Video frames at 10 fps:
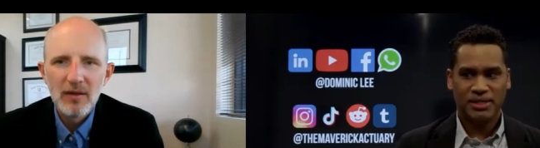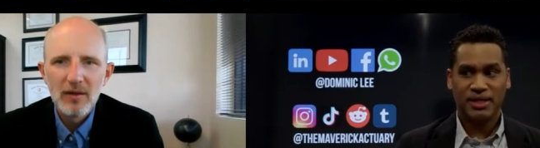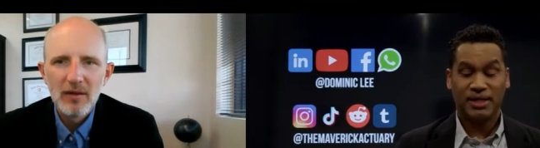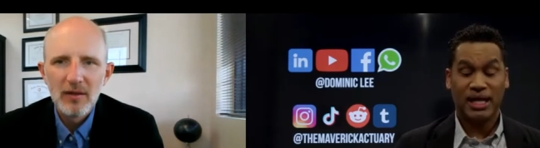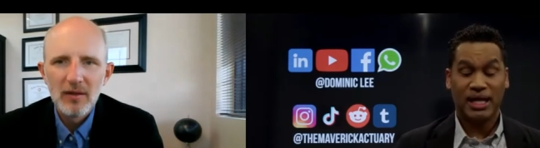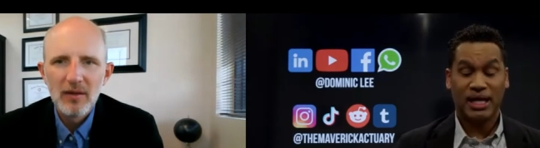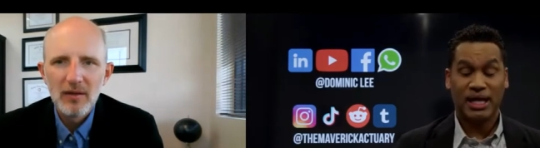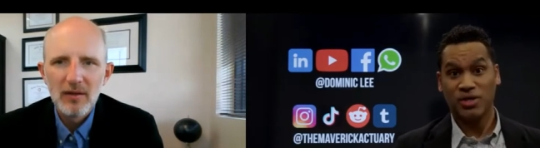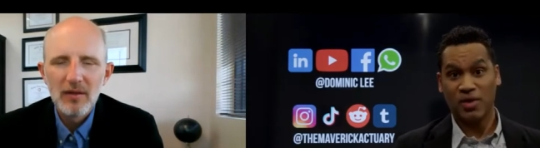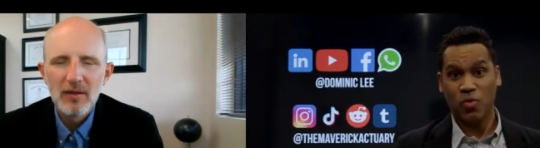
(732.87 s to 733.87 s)
Speaker 1: in, t- I,
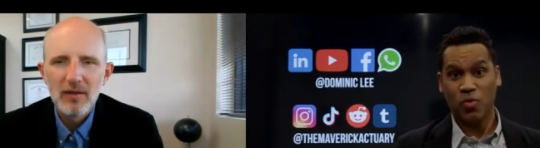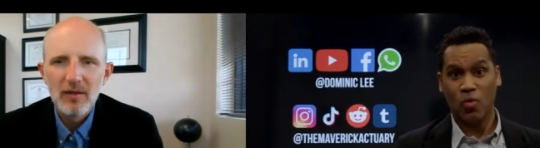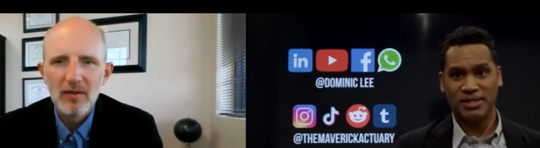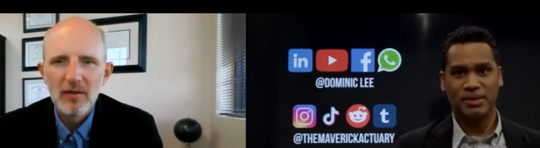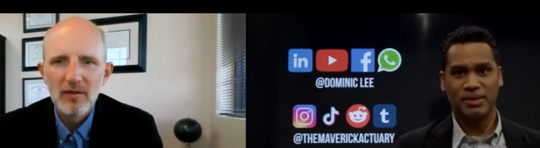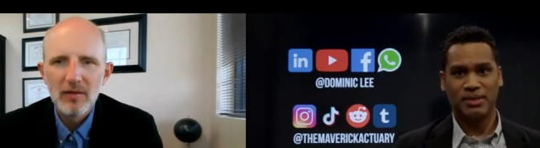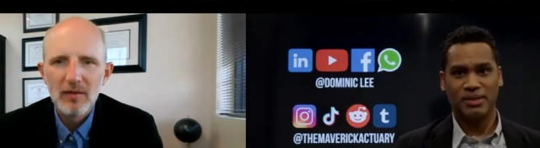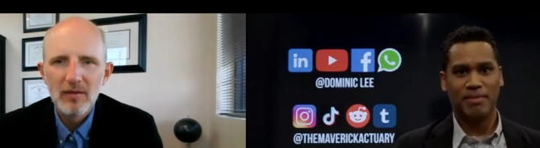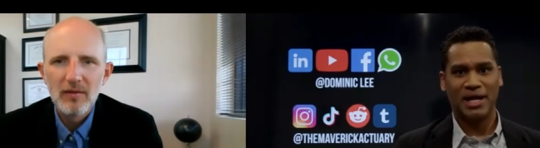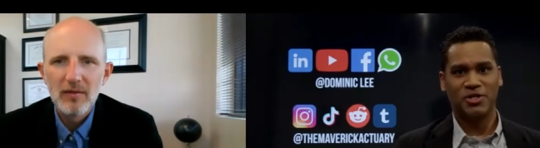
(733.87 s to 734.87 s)
I was on one team
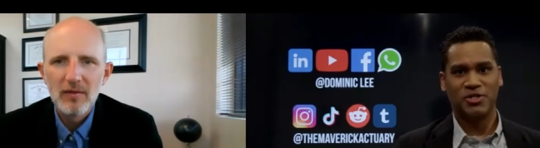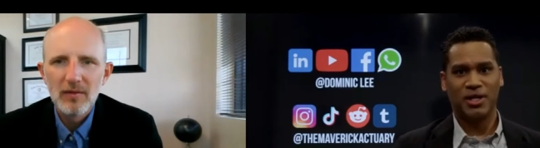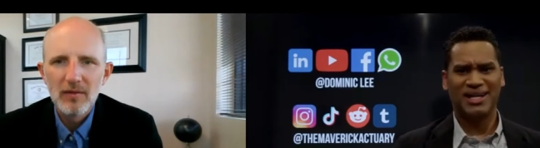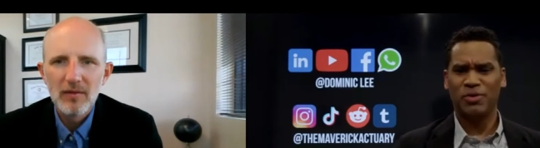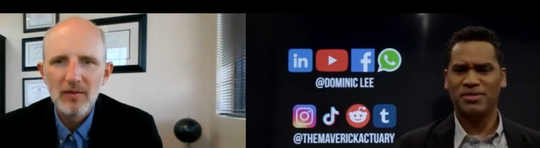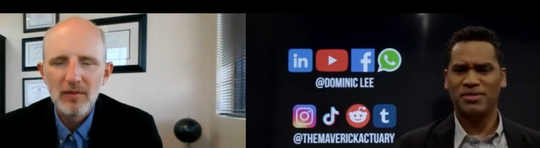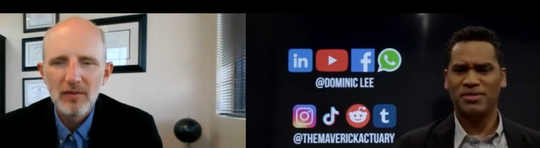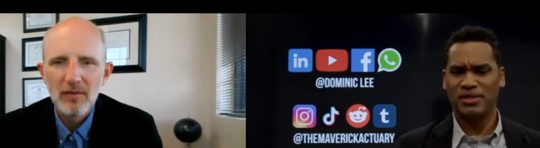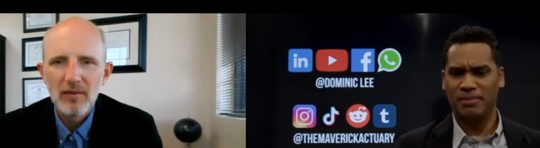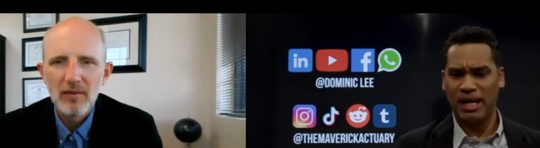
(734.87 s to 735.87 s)
where the manager, and it wasn't
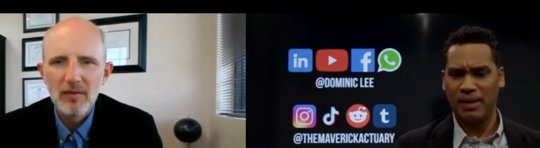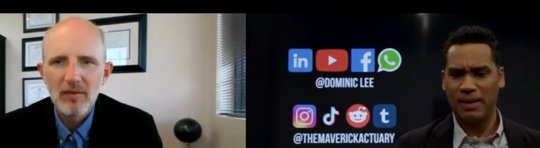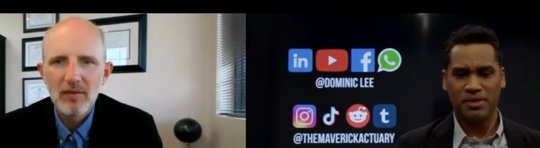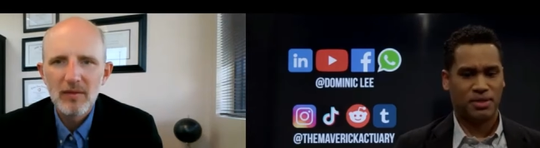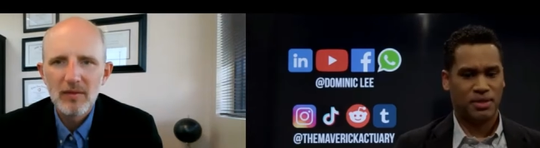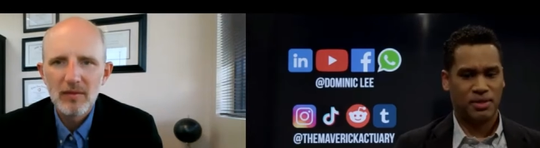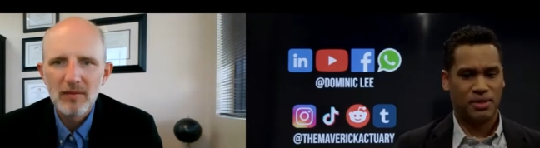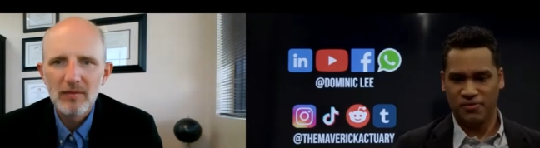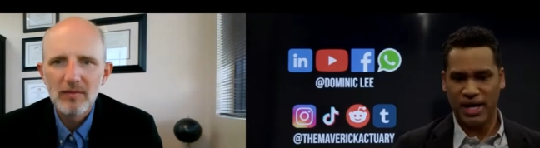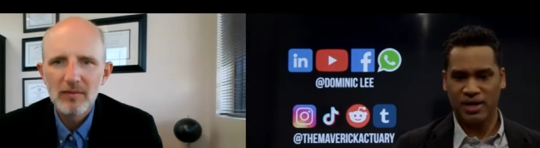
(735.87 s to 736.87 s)
that he was a bad person, he
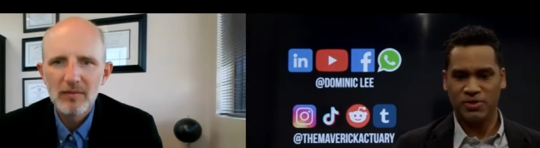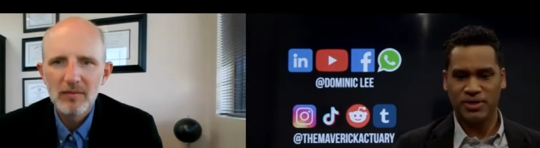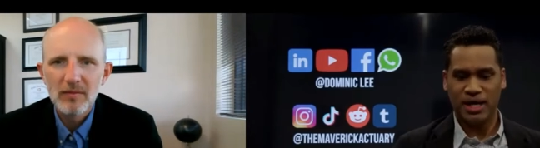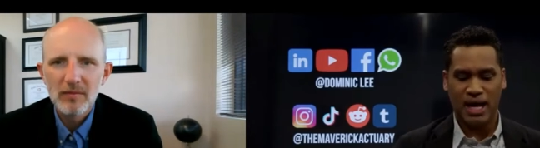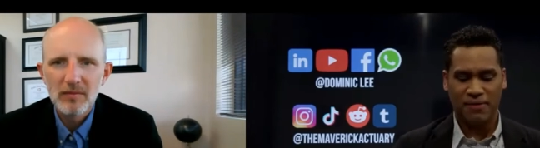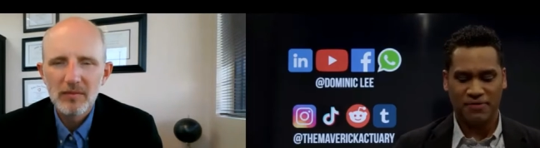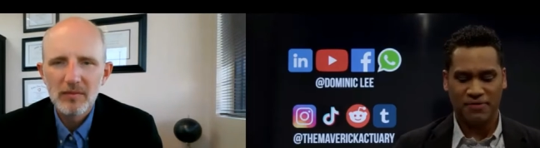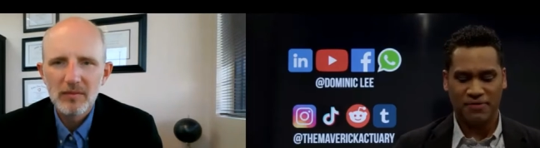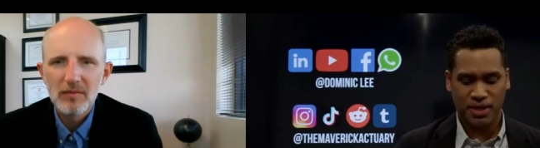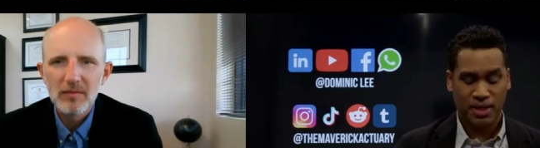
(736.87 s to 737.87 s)
was fine outside of the
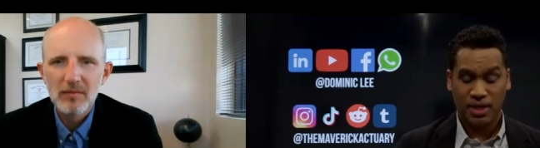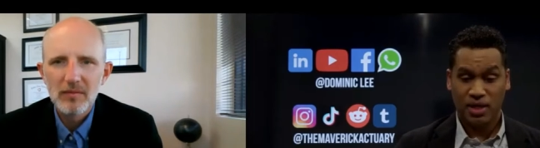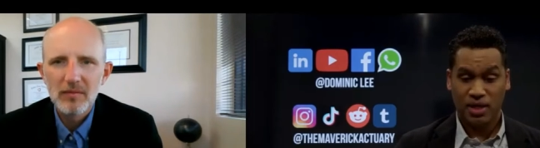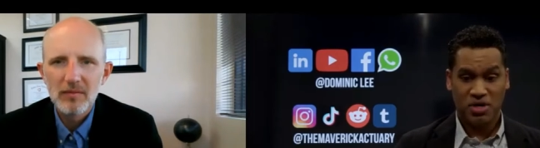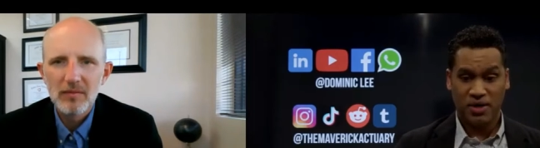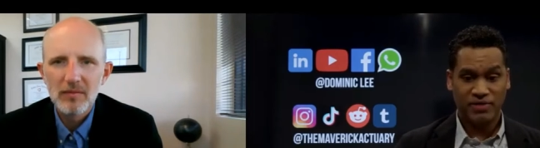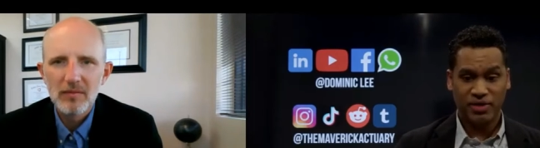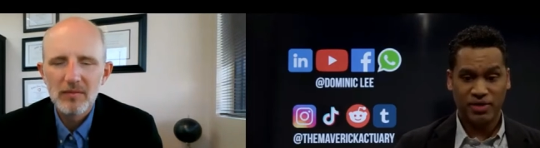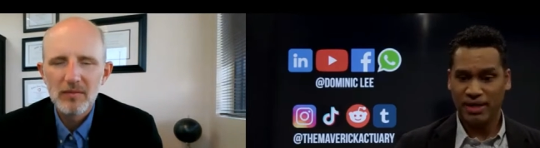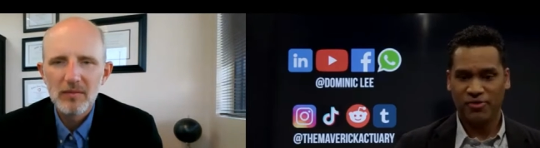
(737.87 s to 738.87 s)
office, but, you know,
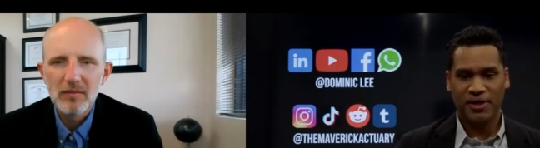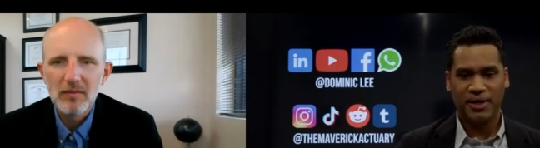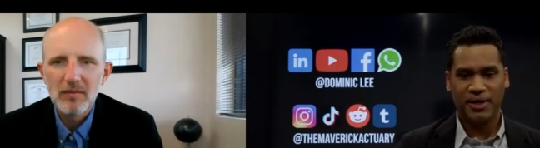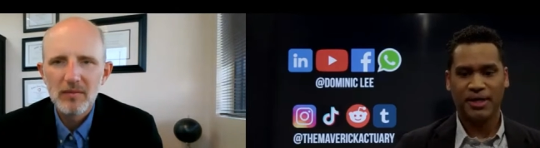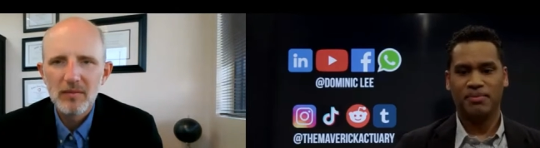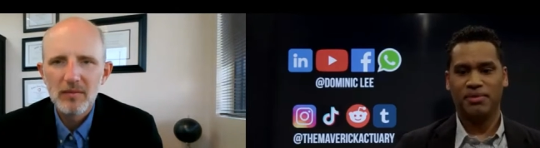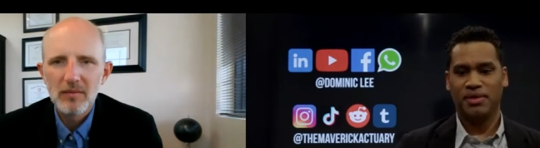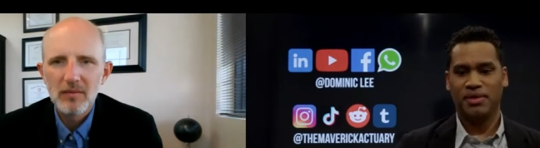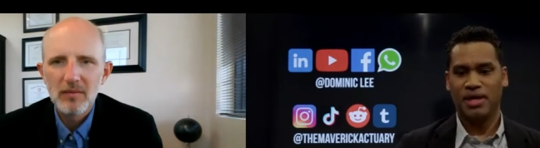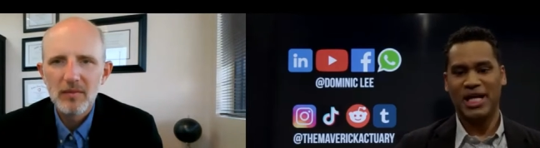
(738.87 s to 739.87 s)
everybody feared him.
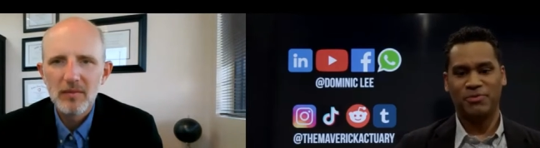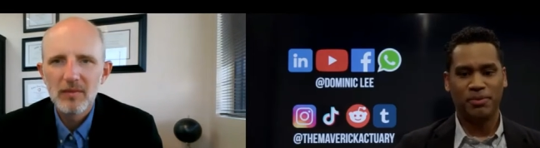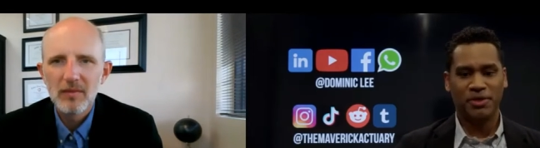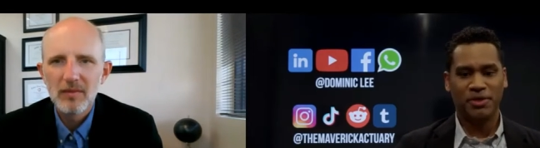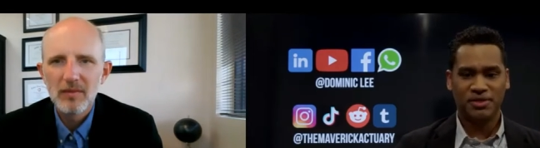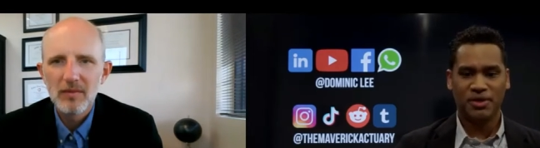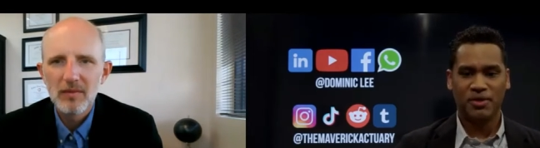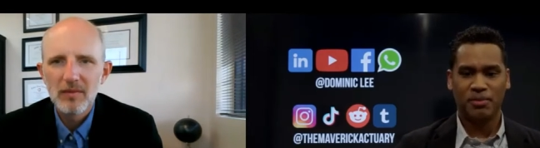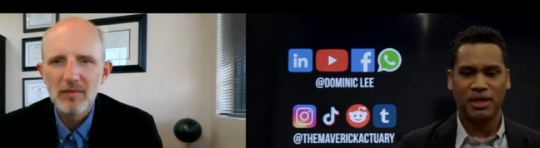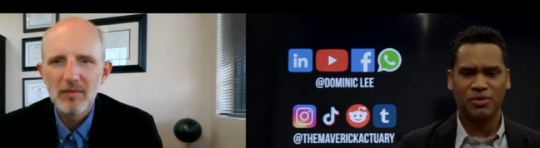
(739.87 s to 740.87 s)
You had to ask permissions to
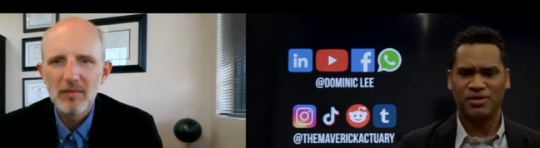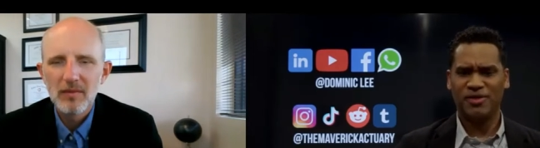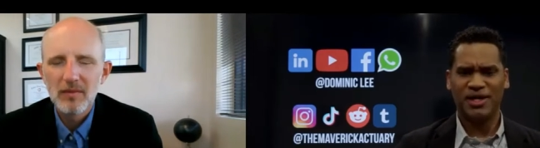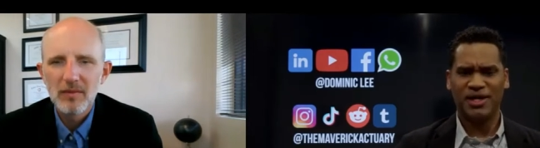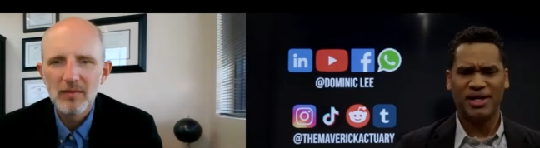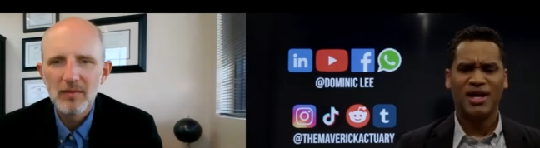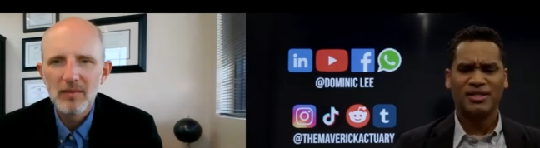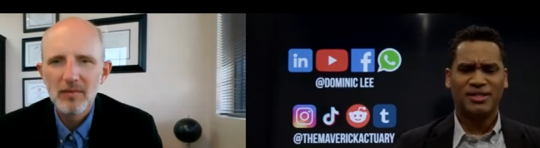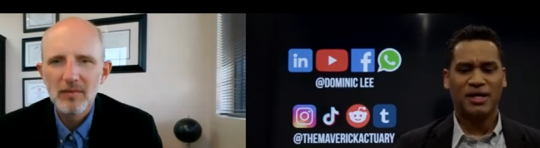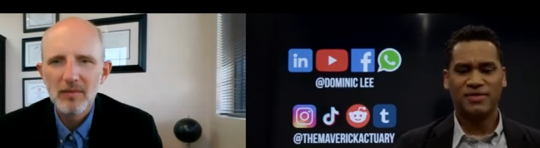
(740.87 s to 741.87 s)
go to meetings. It was a very
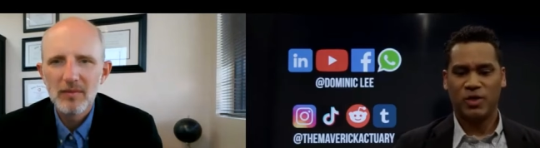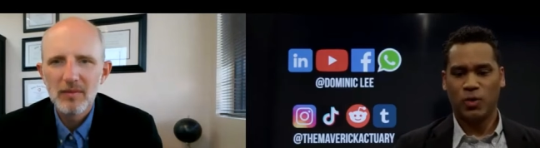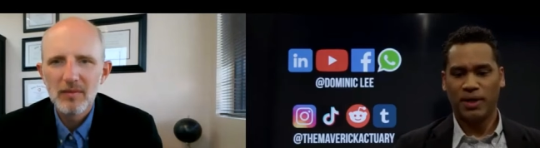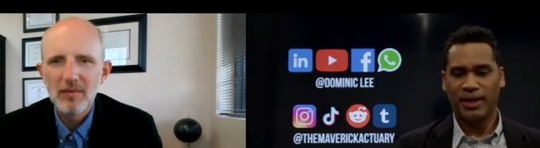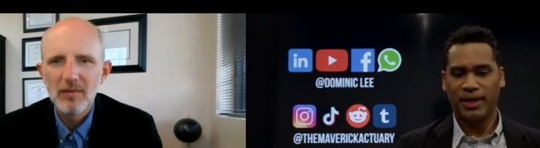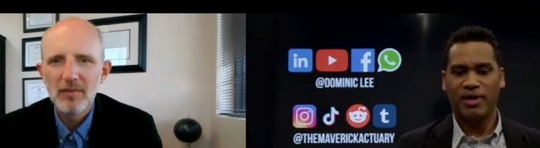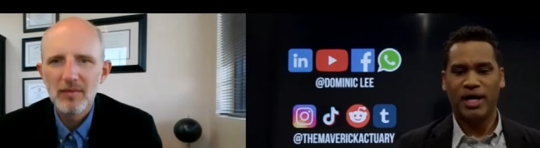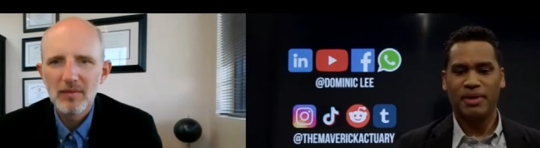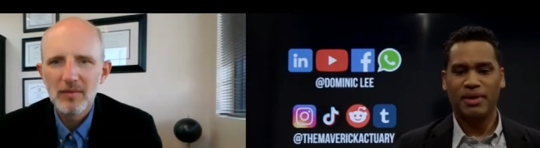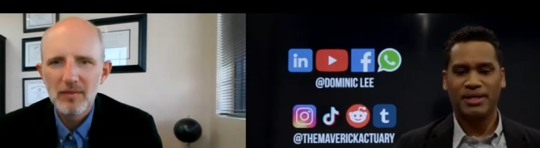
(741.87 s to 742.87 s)
toxic work
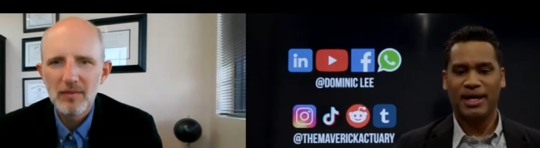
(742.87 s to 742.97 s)
environment.